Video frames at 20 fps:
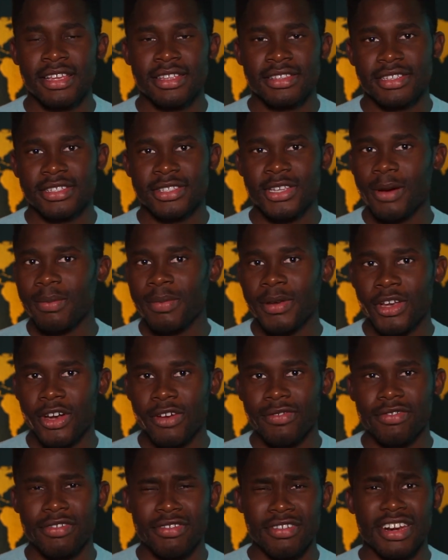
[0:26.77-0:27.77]
the topic
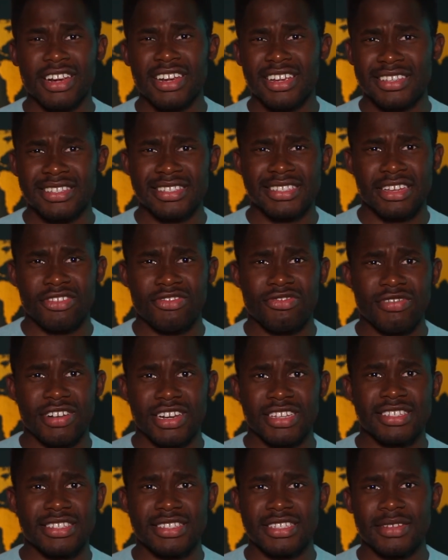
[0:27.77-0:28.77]
of race and
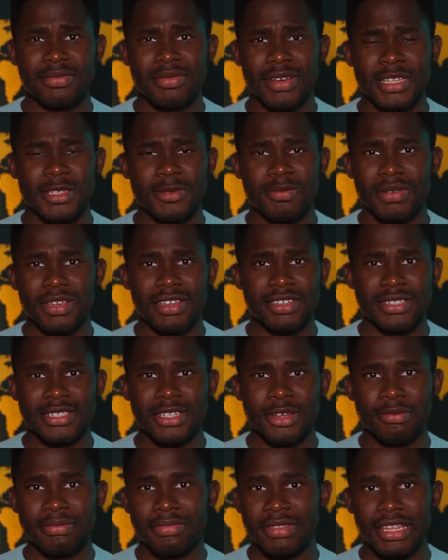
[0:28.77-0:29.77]
racism has been
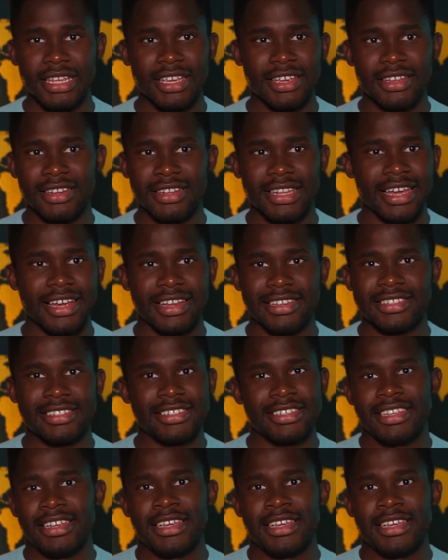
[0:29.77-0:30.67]
something that